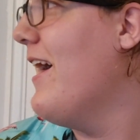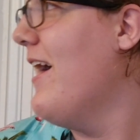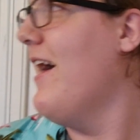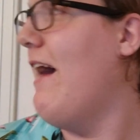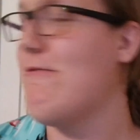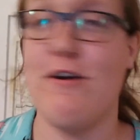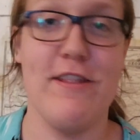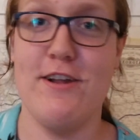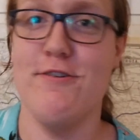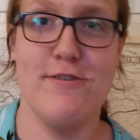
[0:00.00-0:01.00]
I've got,
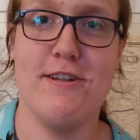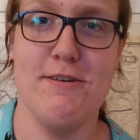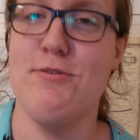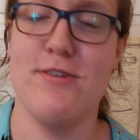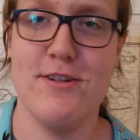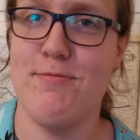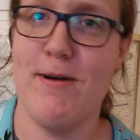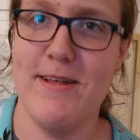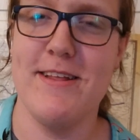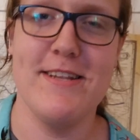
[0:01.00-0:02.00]
like, no sleep, so
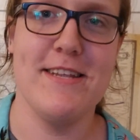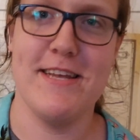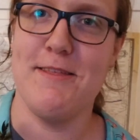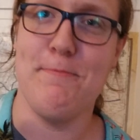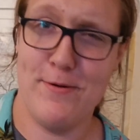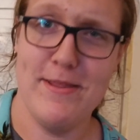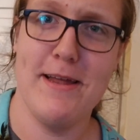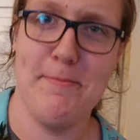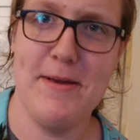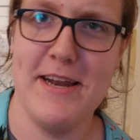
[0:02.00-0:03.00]
this is, like, the point that
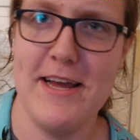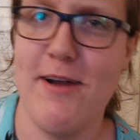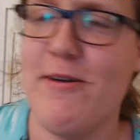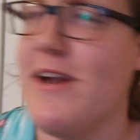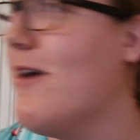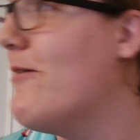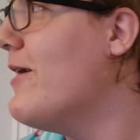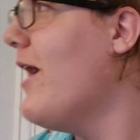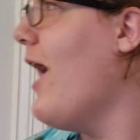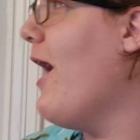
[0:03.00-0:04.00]
I'm getting at right now.
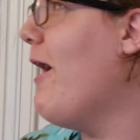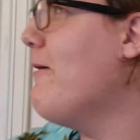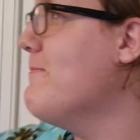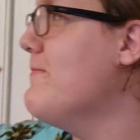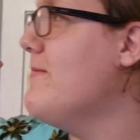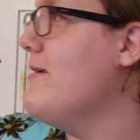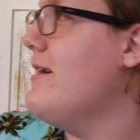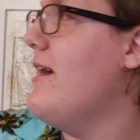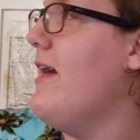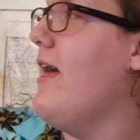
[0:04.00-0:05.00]
And
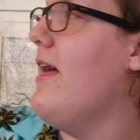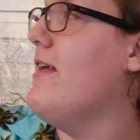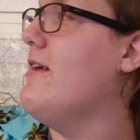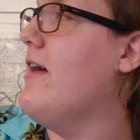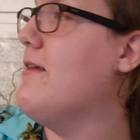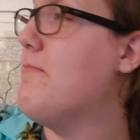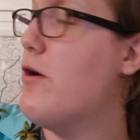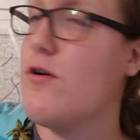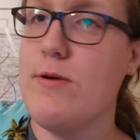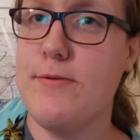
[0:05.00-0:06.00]
then
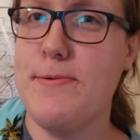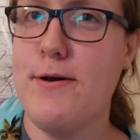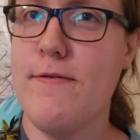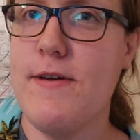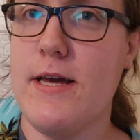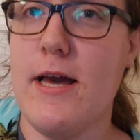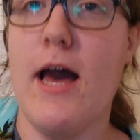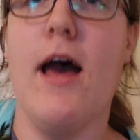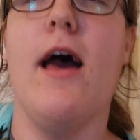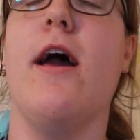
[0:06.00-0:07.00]
Mark wins POV.
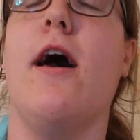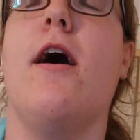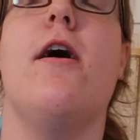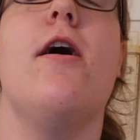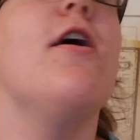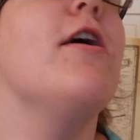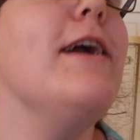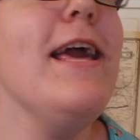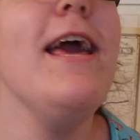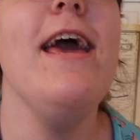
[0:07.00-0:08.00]

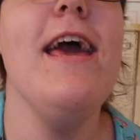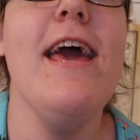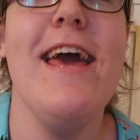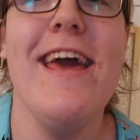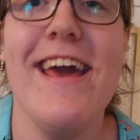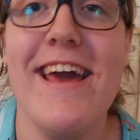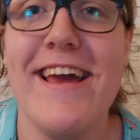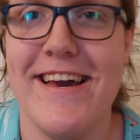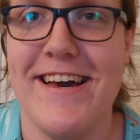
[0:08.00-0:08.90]
Yay!